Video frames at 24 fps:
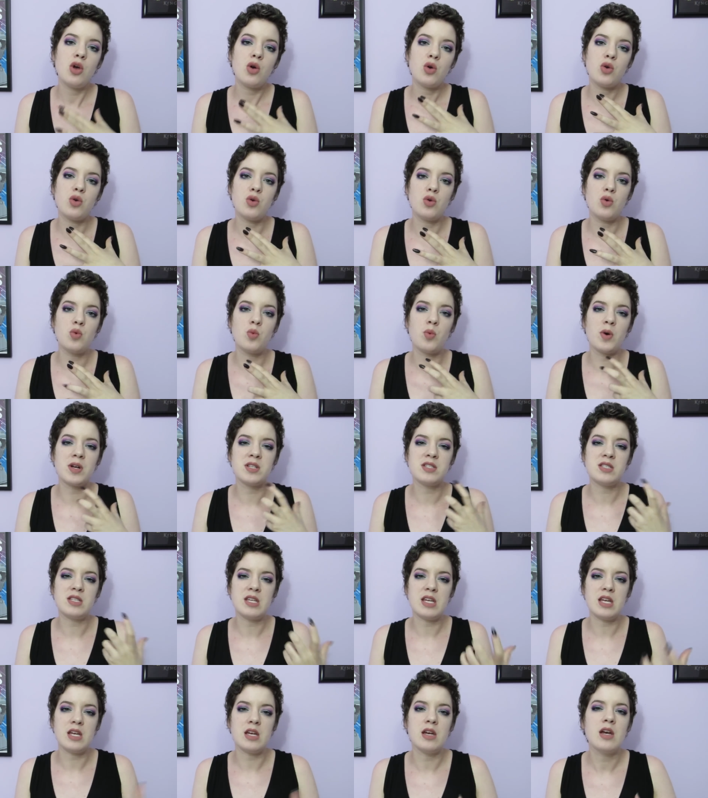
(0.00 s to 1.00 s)
who was
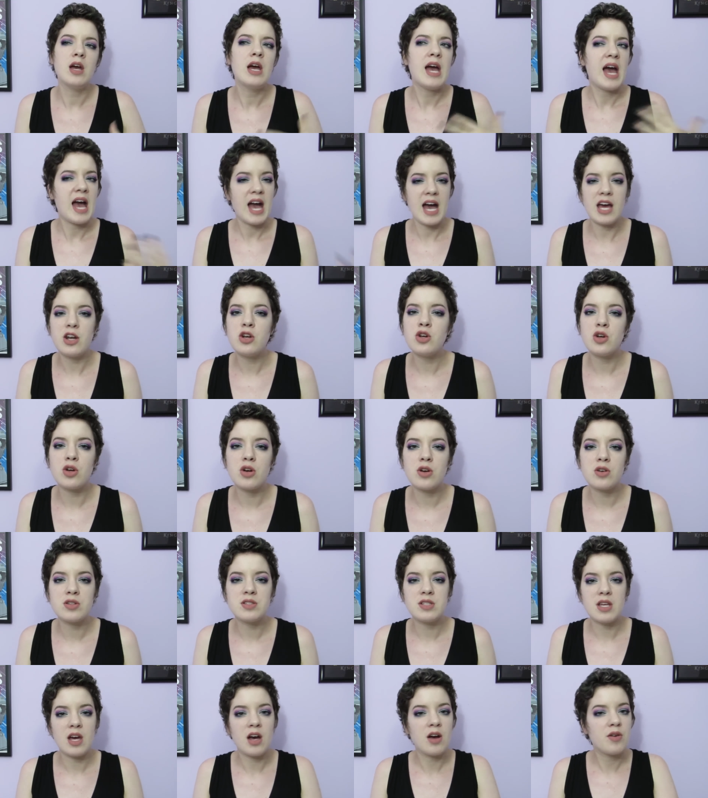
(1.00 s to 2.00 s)
the head
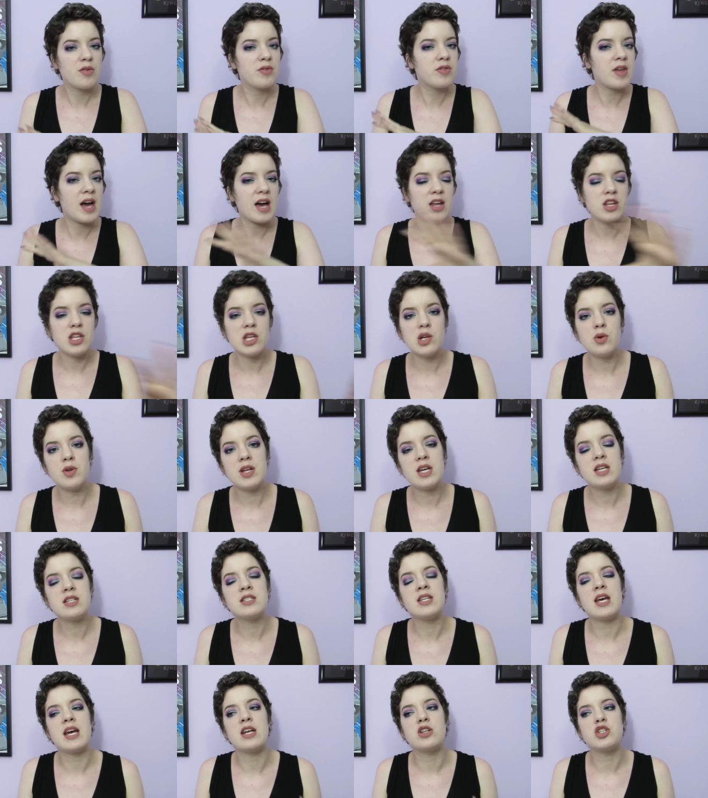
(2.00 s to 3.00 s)
nurse of that
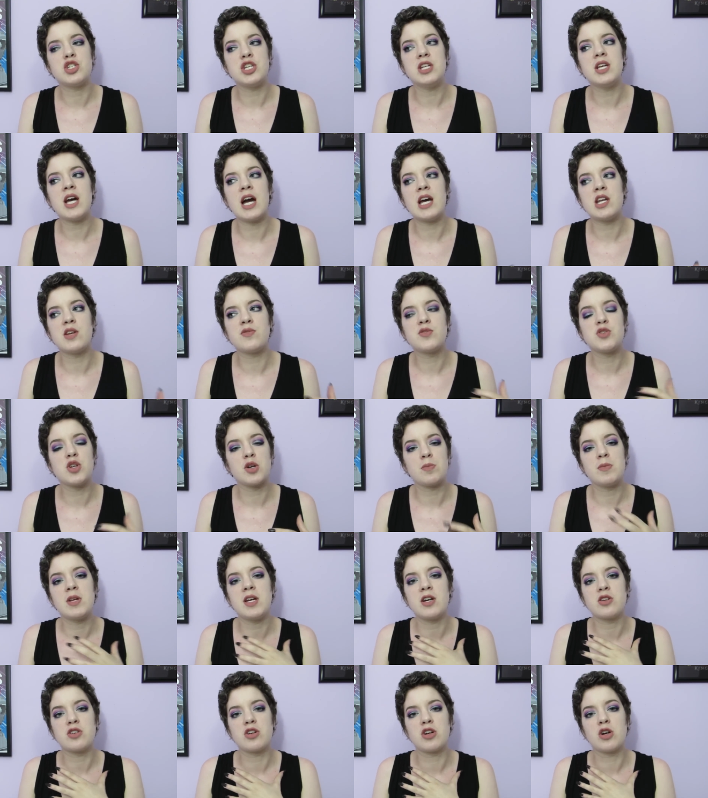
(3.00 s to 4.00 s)
unit, and she kind of took
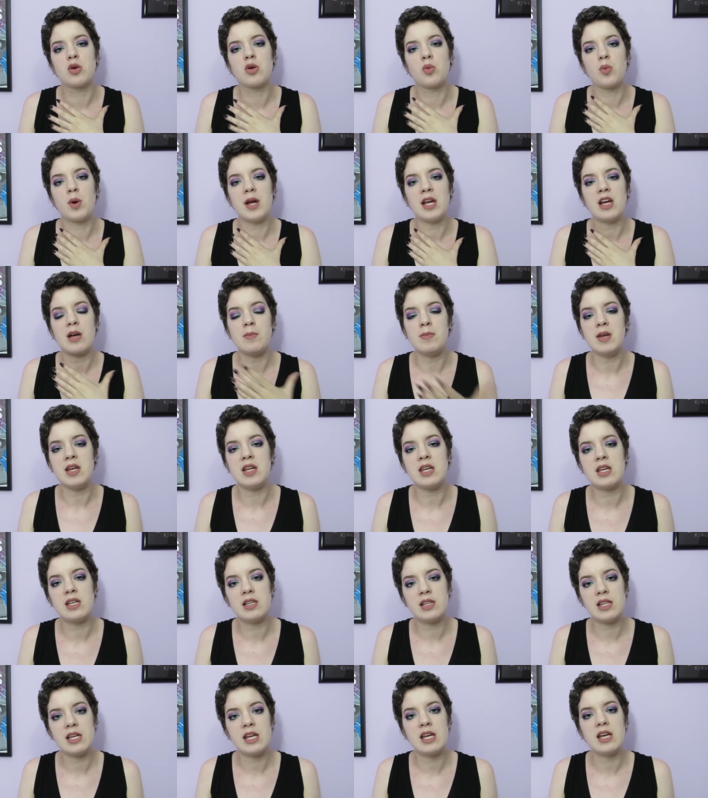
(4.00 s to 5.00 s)
me under her wing
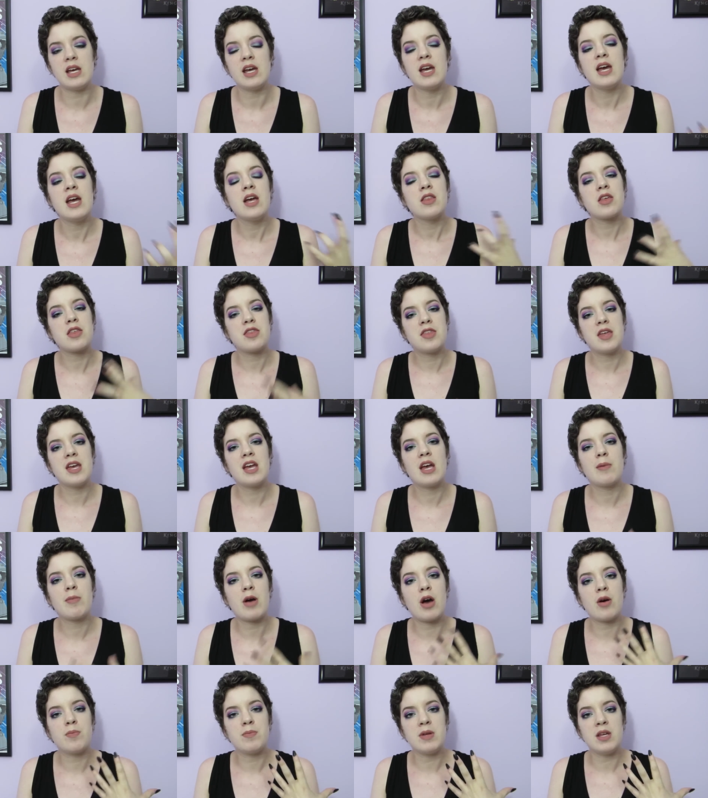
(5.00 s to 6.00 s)
immediately. The thing
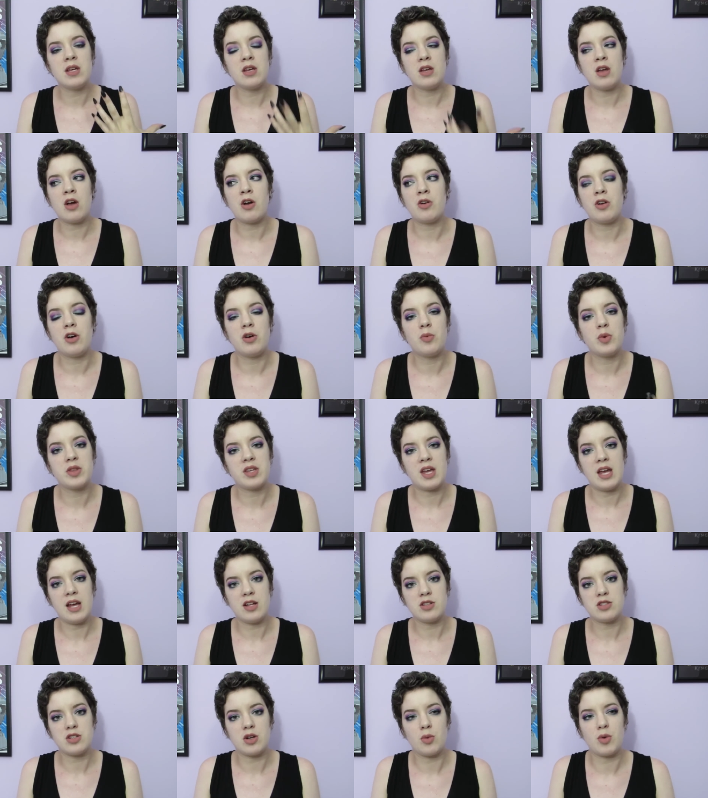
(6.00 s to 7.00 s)
about being a young adult with
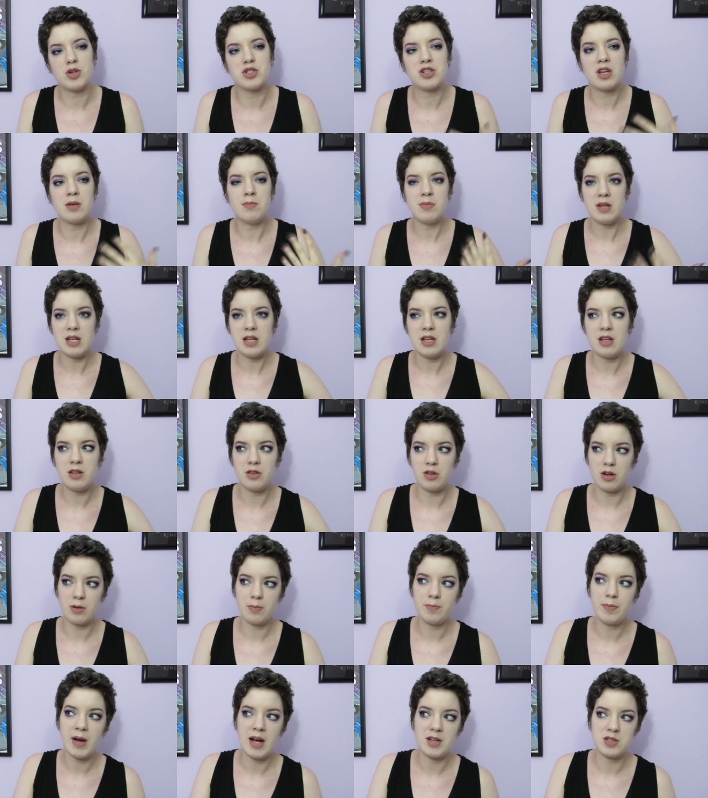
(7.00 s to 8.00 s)
cancer, which can be either
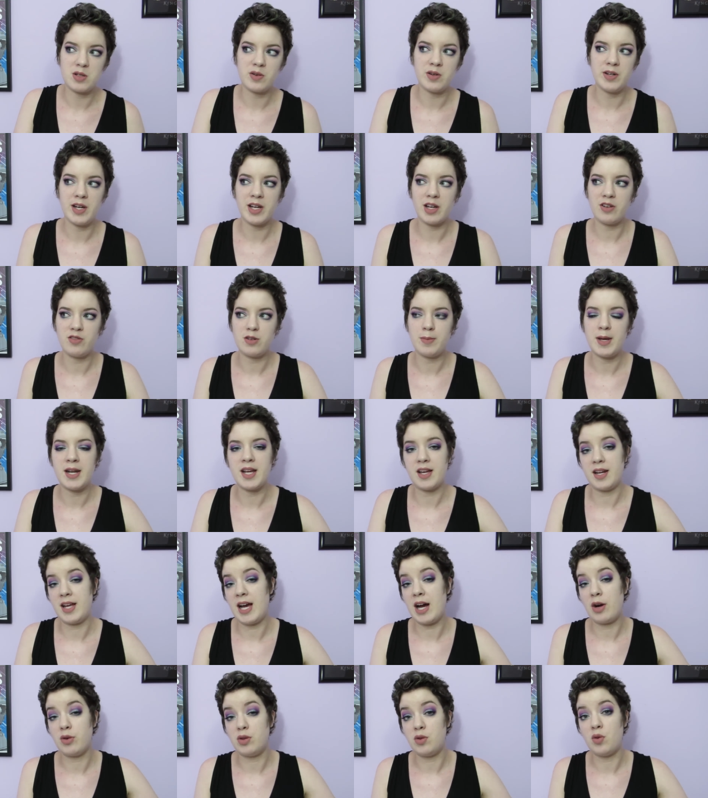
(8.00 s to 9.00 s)
positive or negative depending on
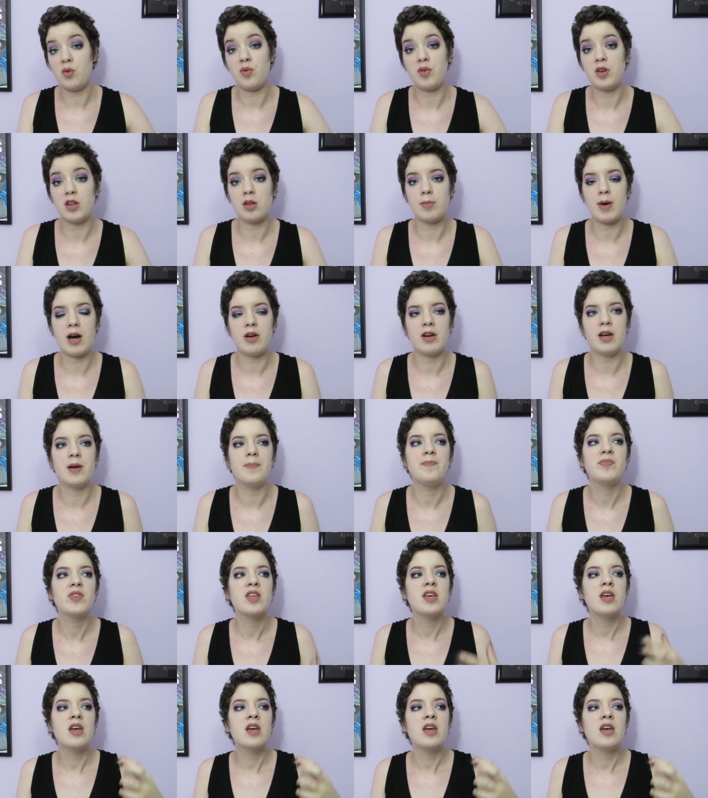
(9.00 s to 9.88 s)
how you feel about it,